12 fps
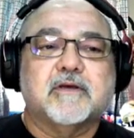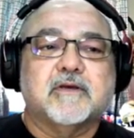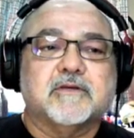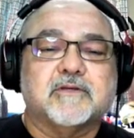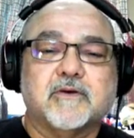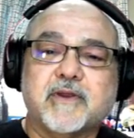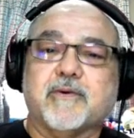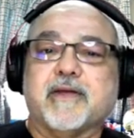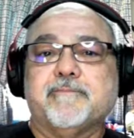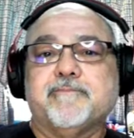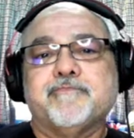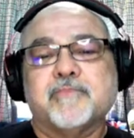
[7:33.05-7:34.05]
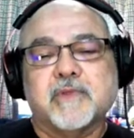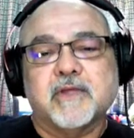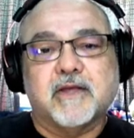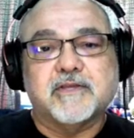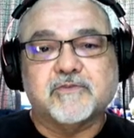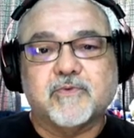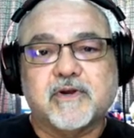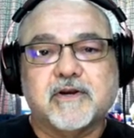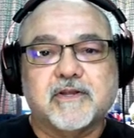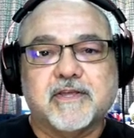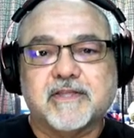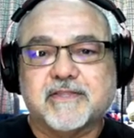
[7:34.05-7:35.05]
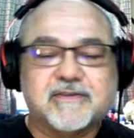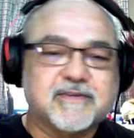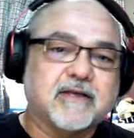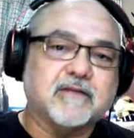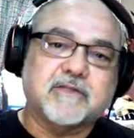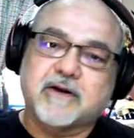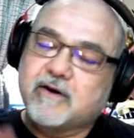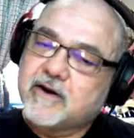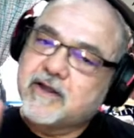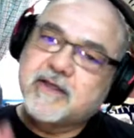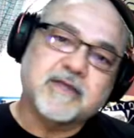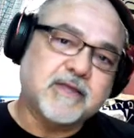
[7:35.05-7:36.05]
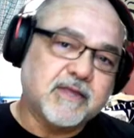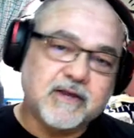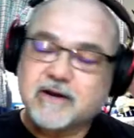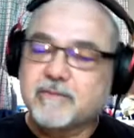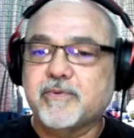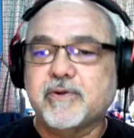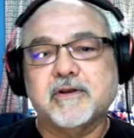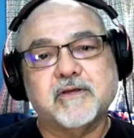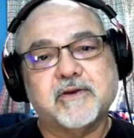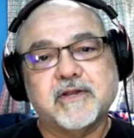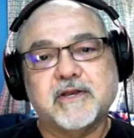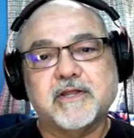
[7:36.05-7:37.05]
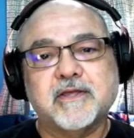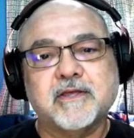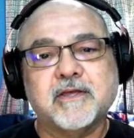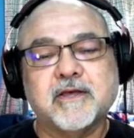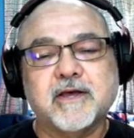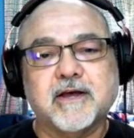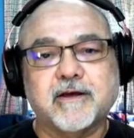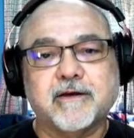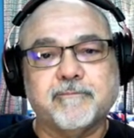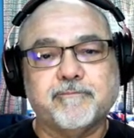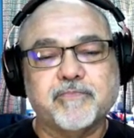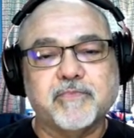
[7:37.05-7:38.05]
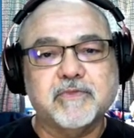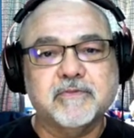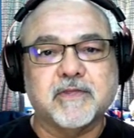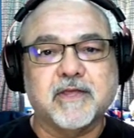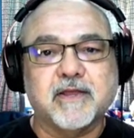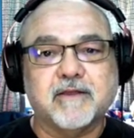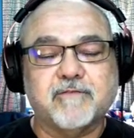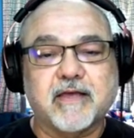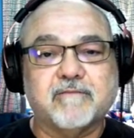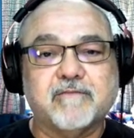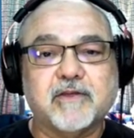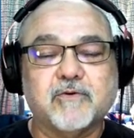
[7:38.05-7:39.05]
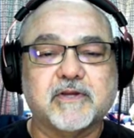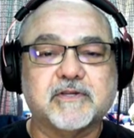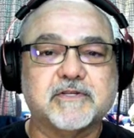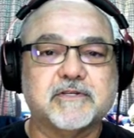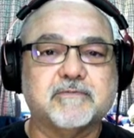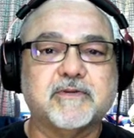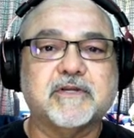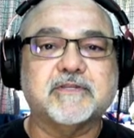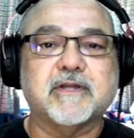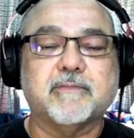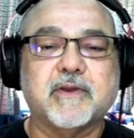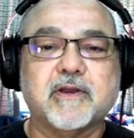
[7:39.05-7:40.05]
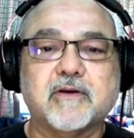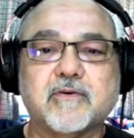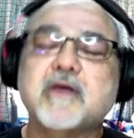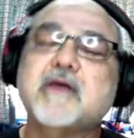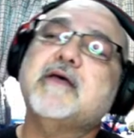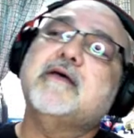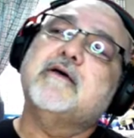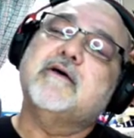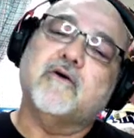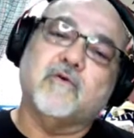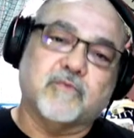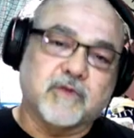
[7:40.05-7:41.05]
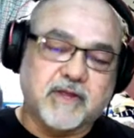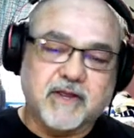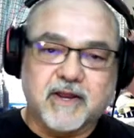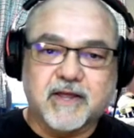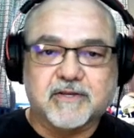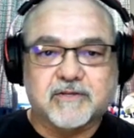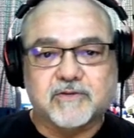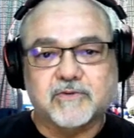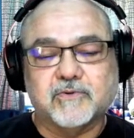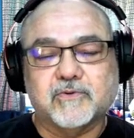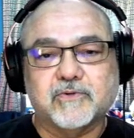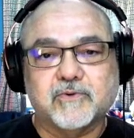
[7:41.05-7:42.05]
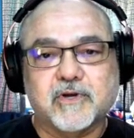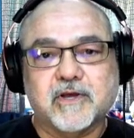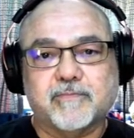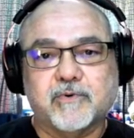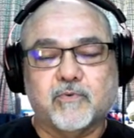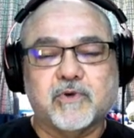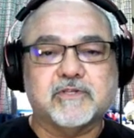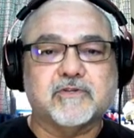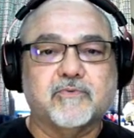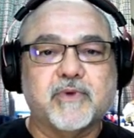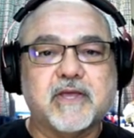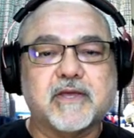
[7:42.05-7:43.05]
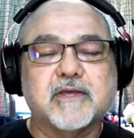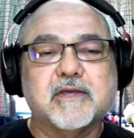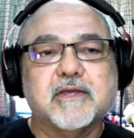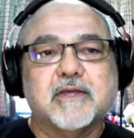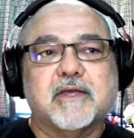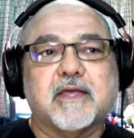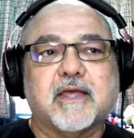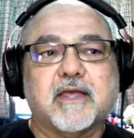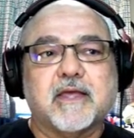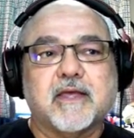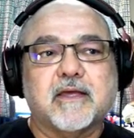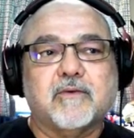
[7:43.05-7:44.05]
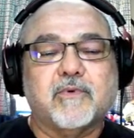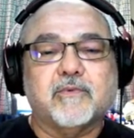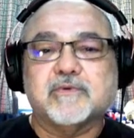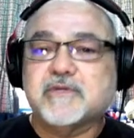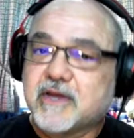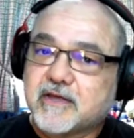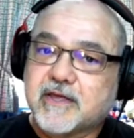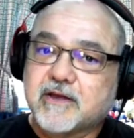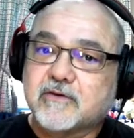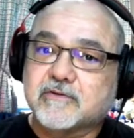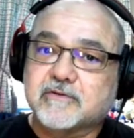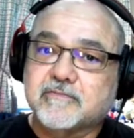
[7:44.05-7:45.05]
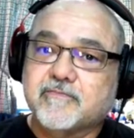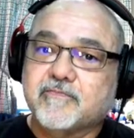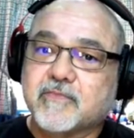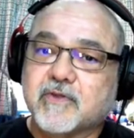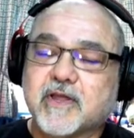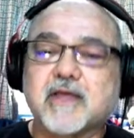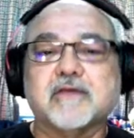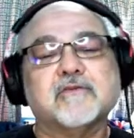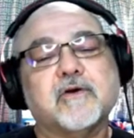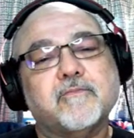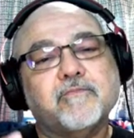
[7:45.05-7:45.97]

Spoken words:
So anyway, I just wanted to get this out there. Get it uploaded. And if you have any questions, please let me know. Hopefully, I'd like to do a couple once a week. And we will see how that goes. Okay, so